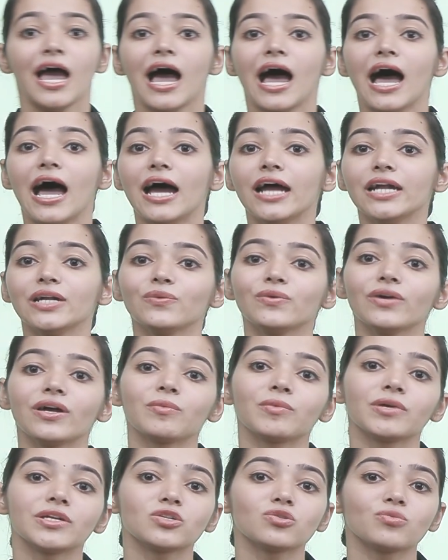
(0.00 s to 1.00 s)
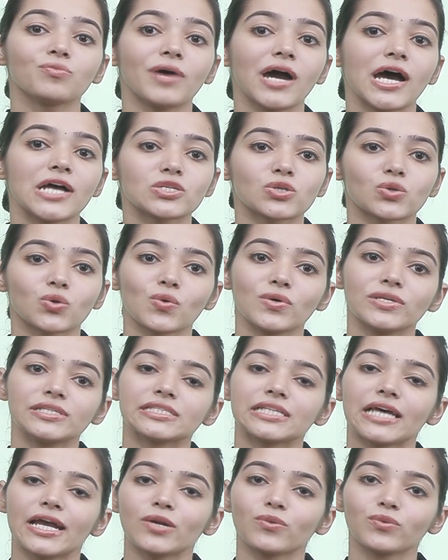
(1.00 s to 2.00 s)
and we are made to match or
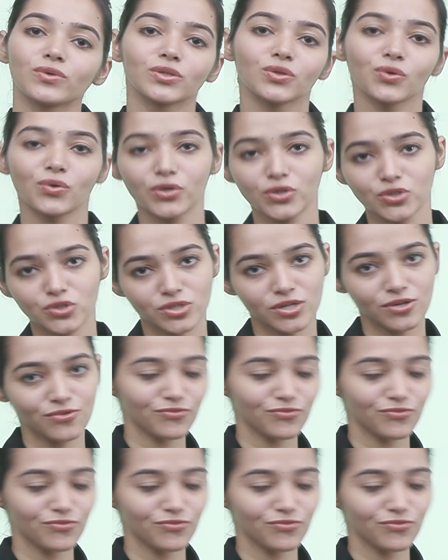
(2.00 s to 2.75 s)
coincide with the original